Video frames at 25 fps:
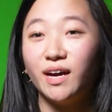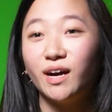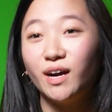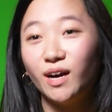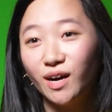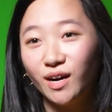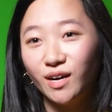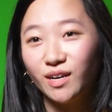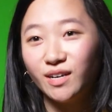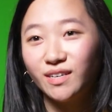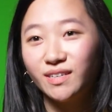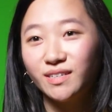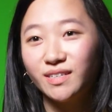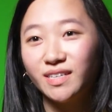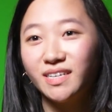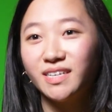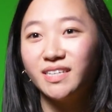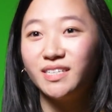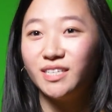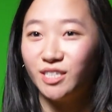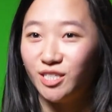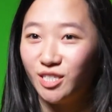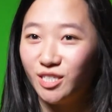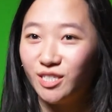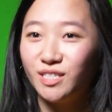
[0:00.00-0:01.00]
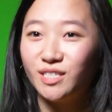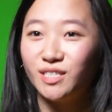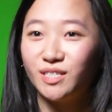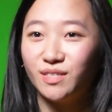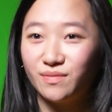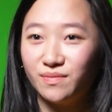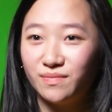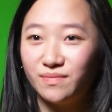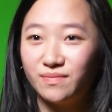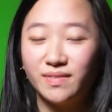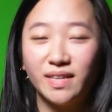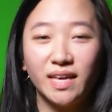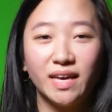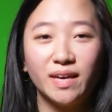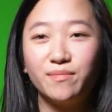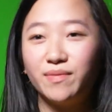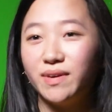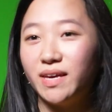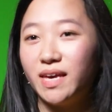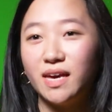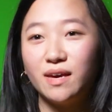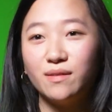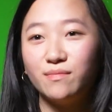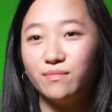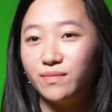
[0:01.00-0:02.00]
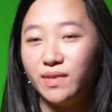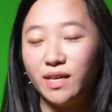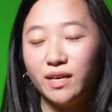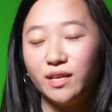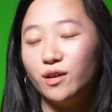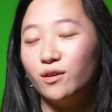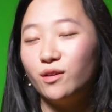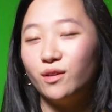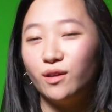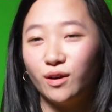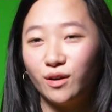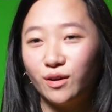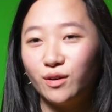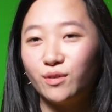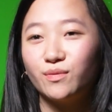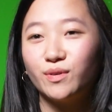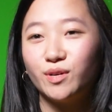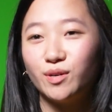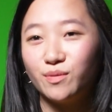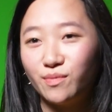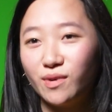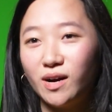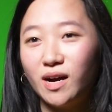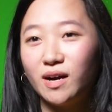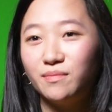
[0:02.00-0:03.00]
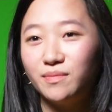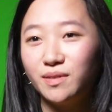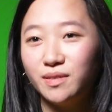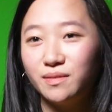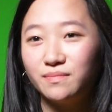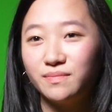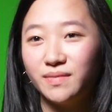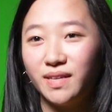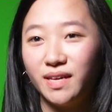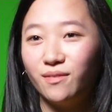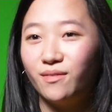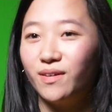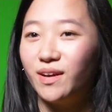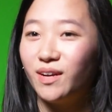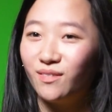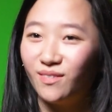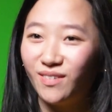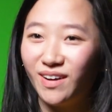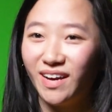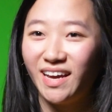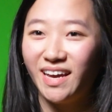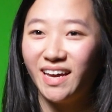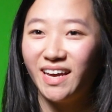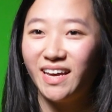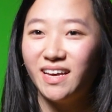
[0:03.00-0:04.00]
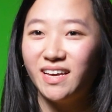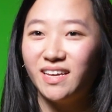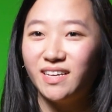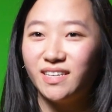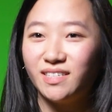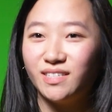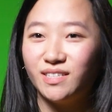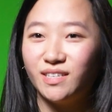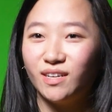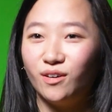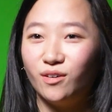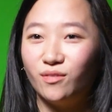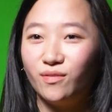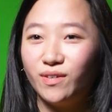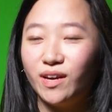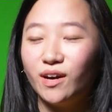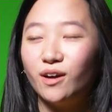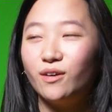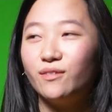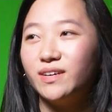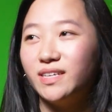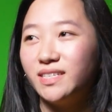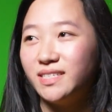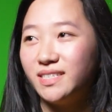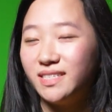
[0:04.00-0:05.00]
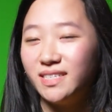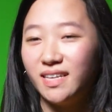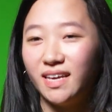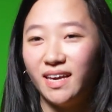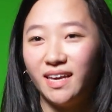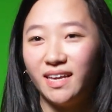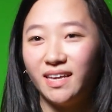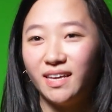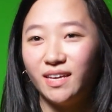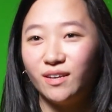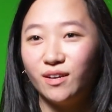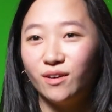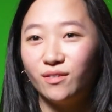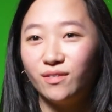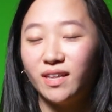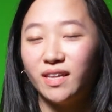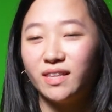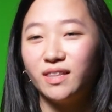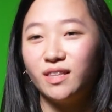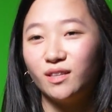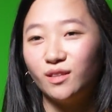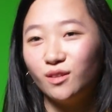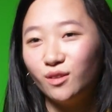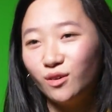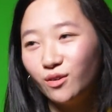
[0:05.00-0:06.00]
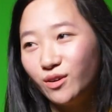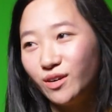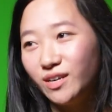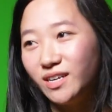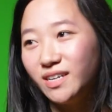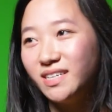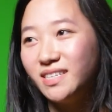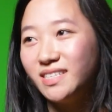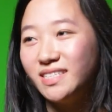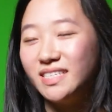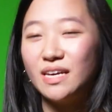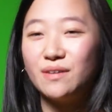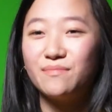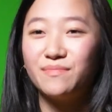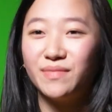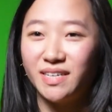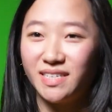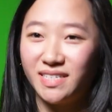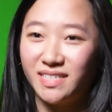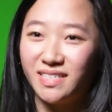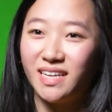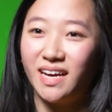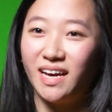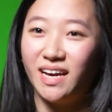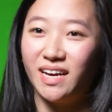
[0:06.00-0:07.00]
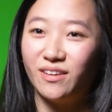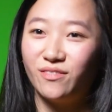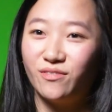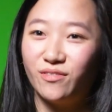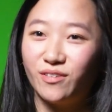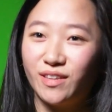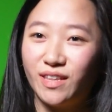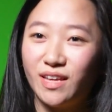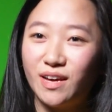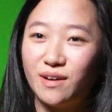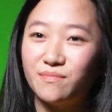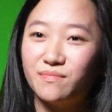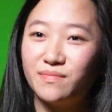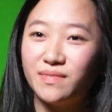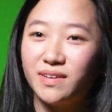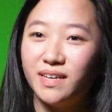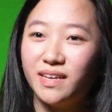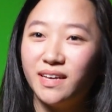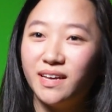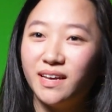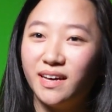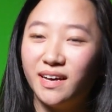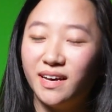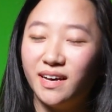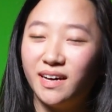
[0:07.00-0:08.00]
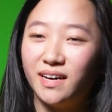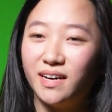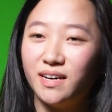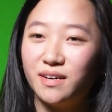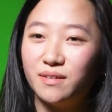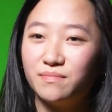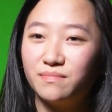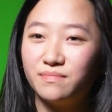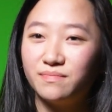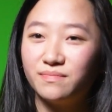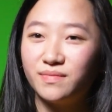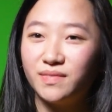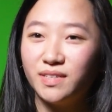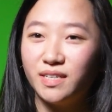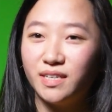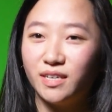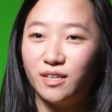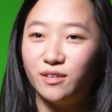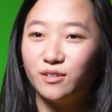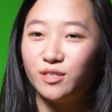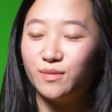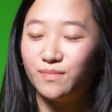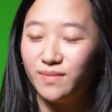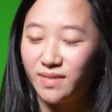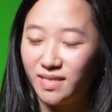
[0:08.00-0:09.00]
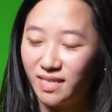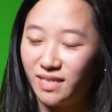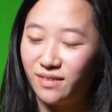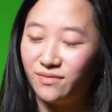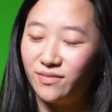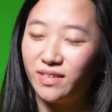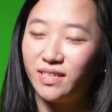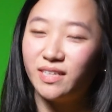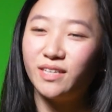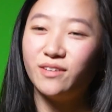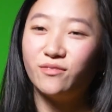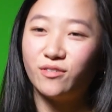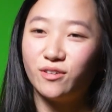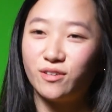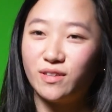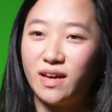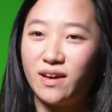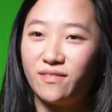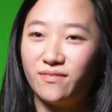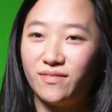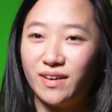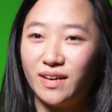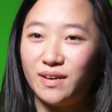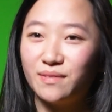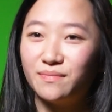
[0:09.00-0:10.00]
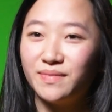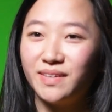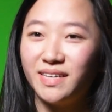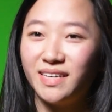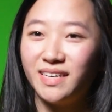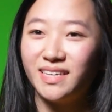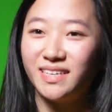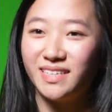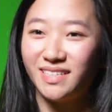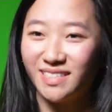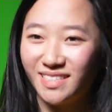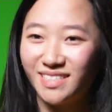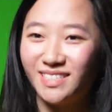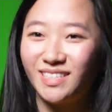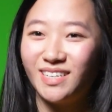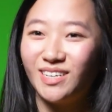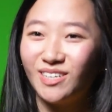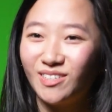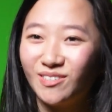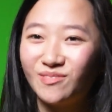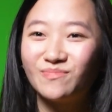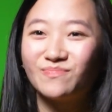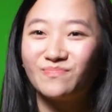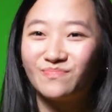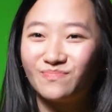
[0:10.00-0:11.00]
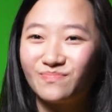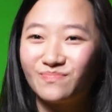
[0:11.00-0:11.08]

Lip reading: heart conditions, and they no longer were a problem. They went away. So we always say, that the Lord set me aside for them, specifically for that family. So